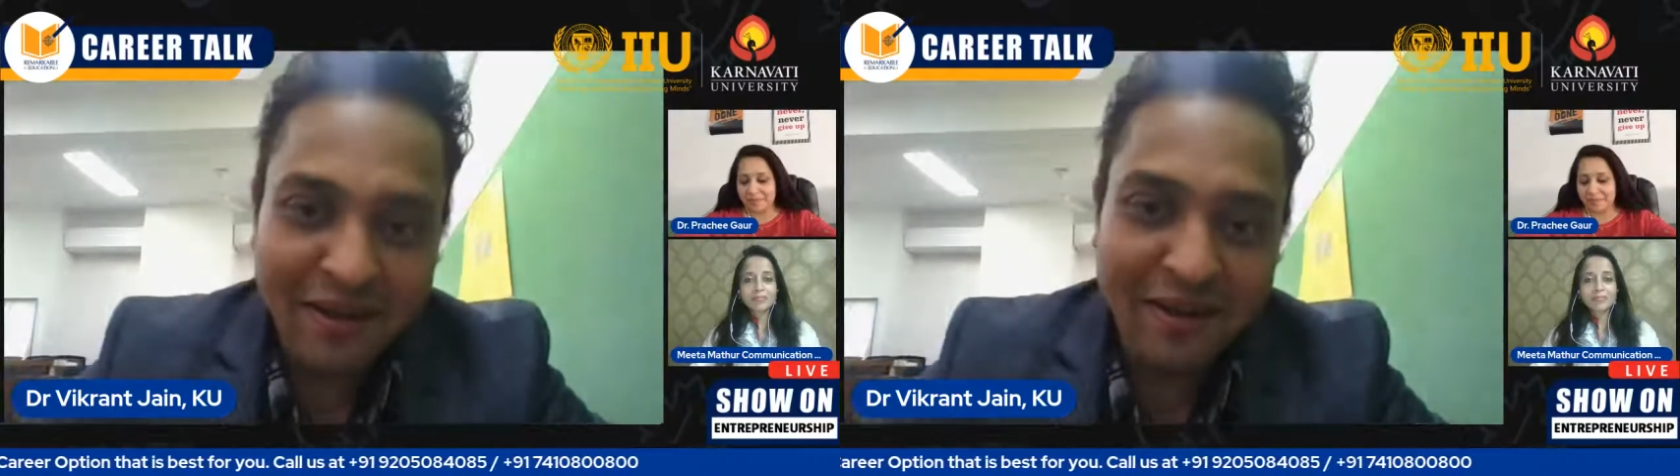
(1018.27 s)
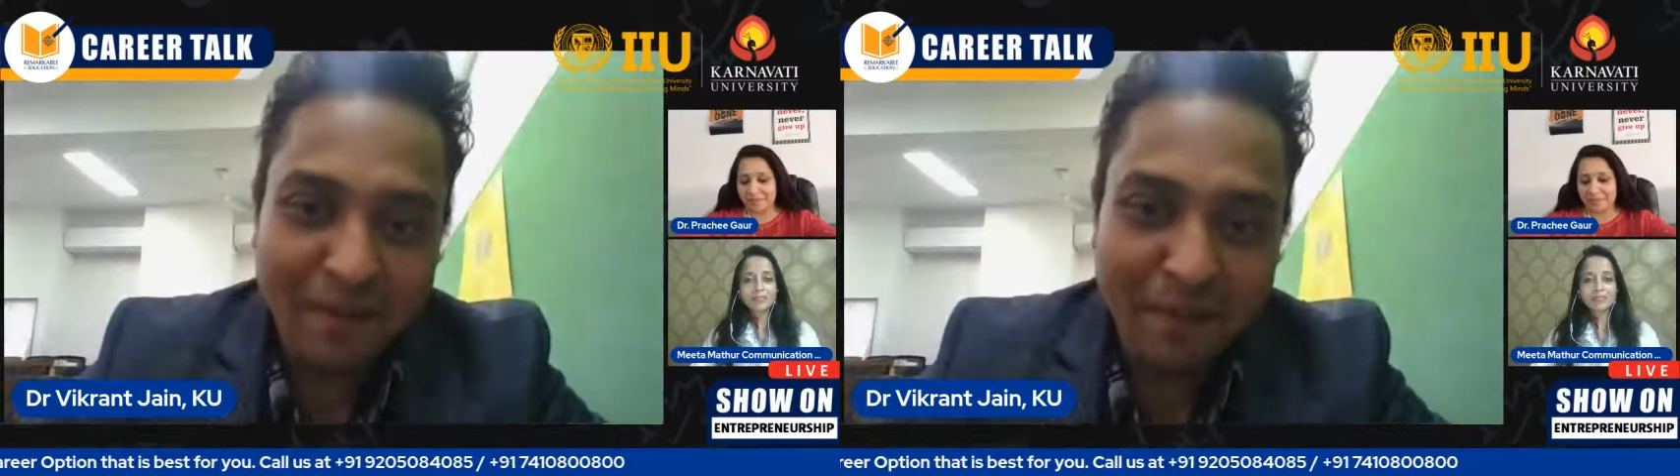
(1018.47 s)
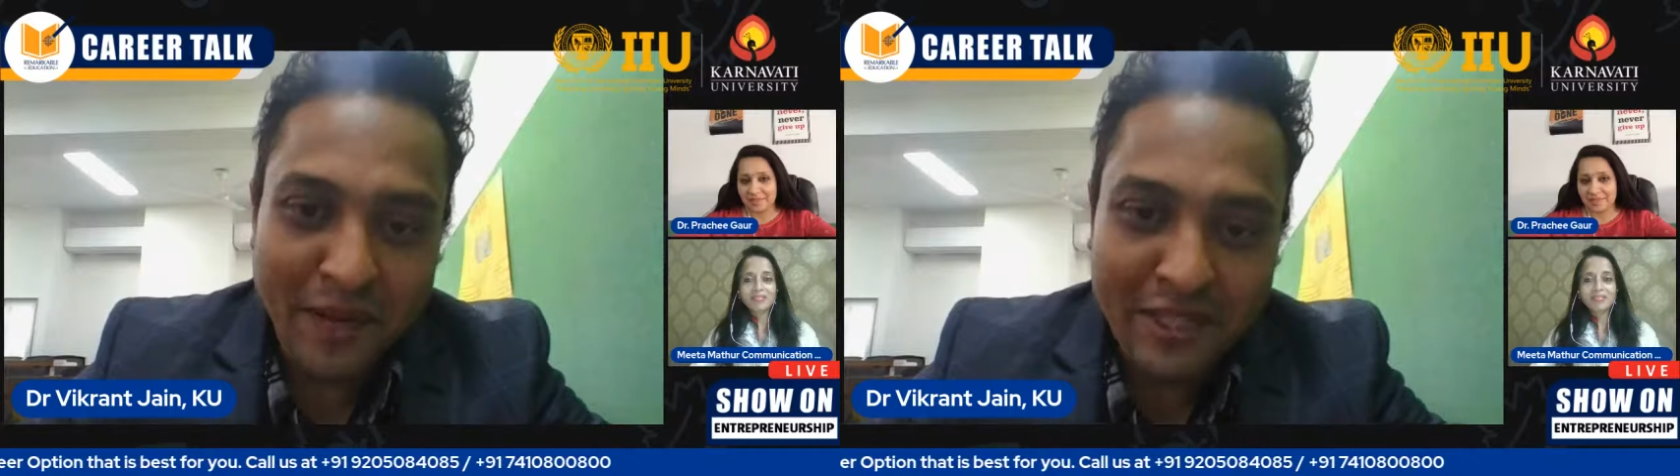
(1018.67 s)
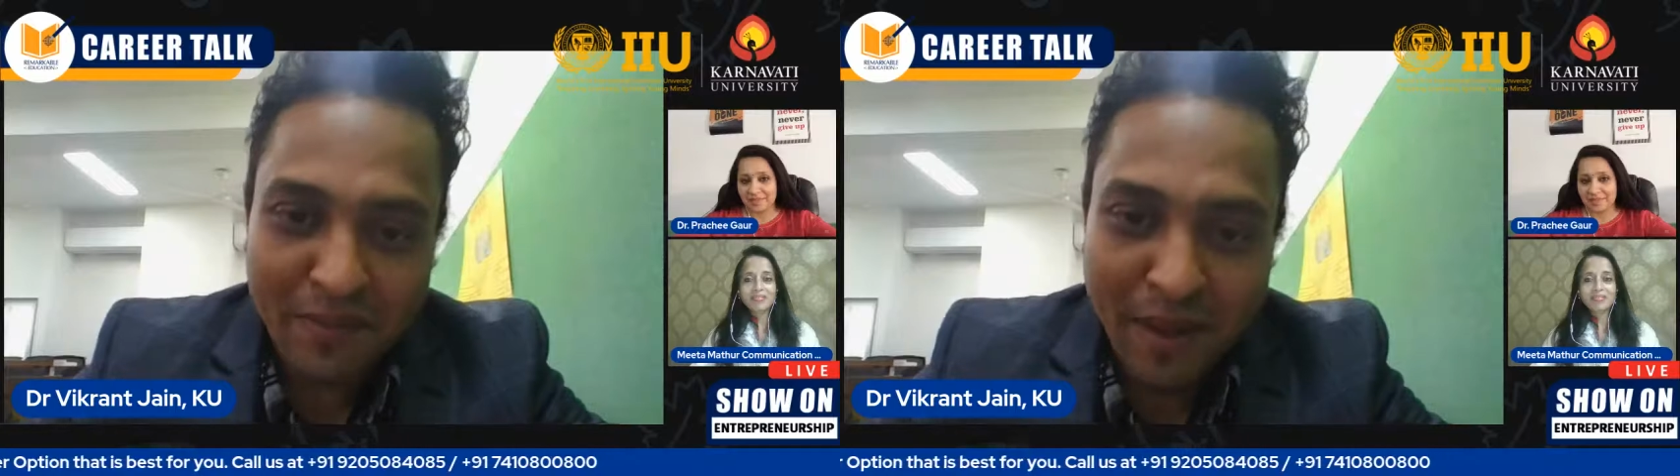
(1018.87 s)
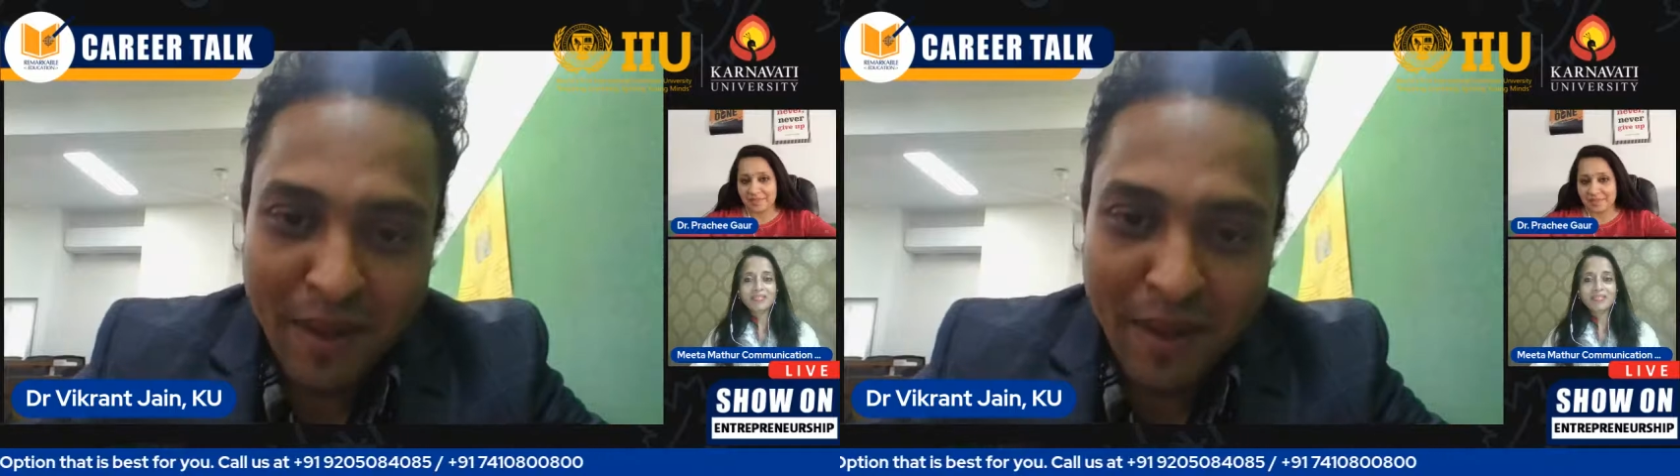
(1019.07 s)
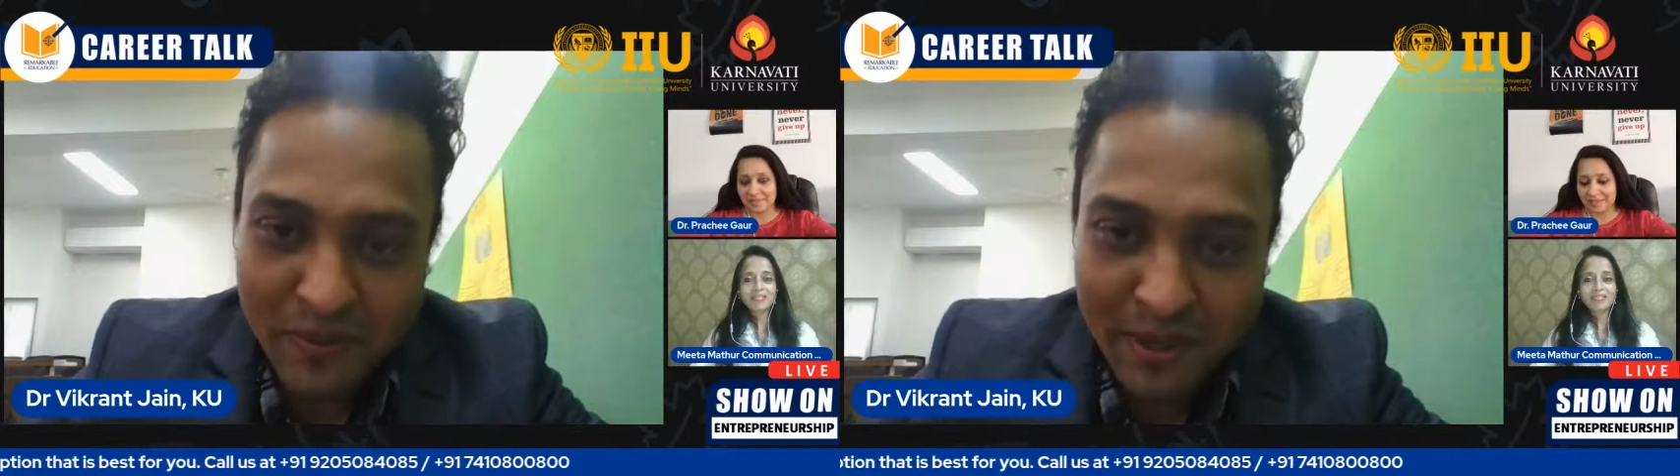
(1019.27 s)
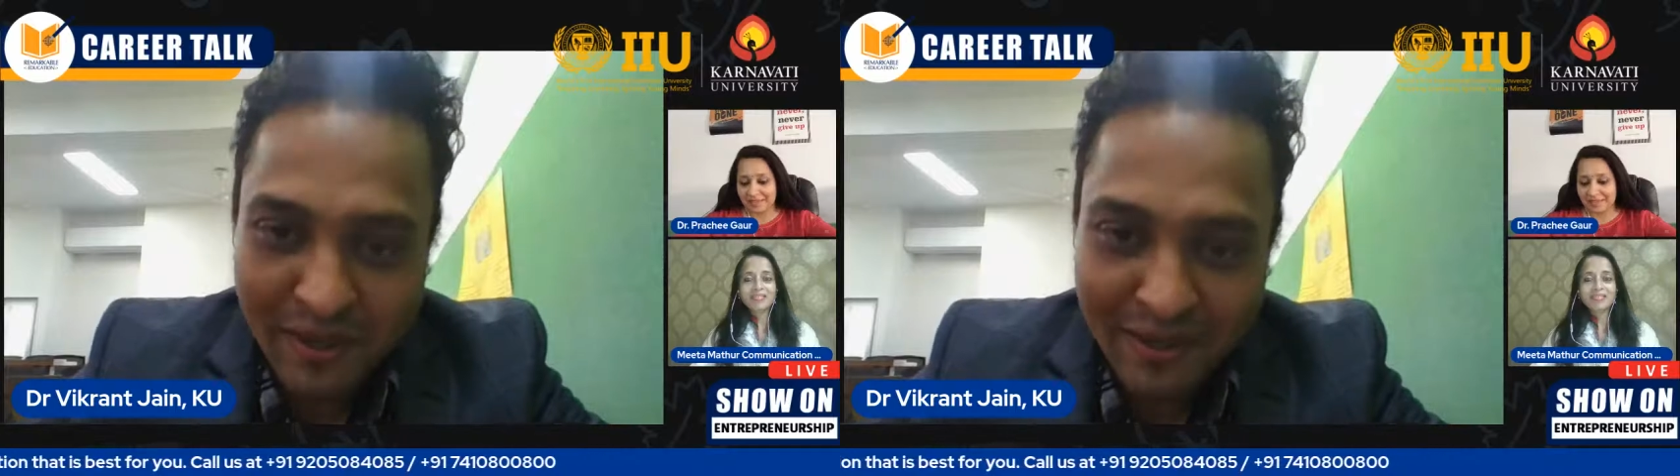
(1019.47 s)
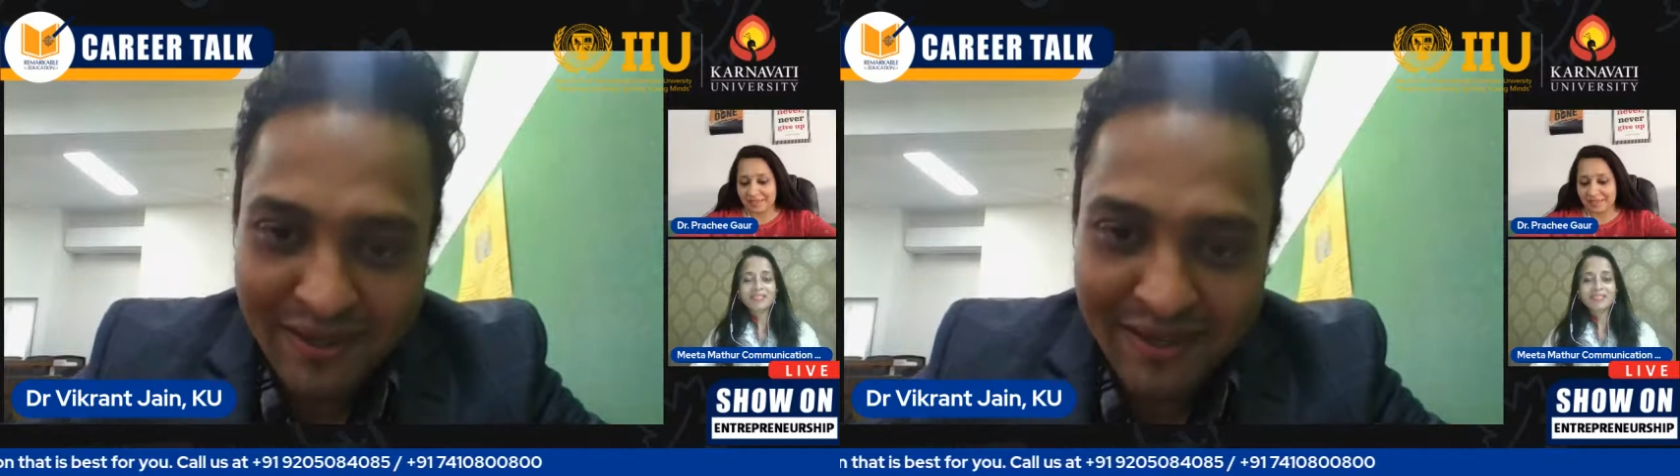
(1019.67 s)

uh, Prachi ma'am as well.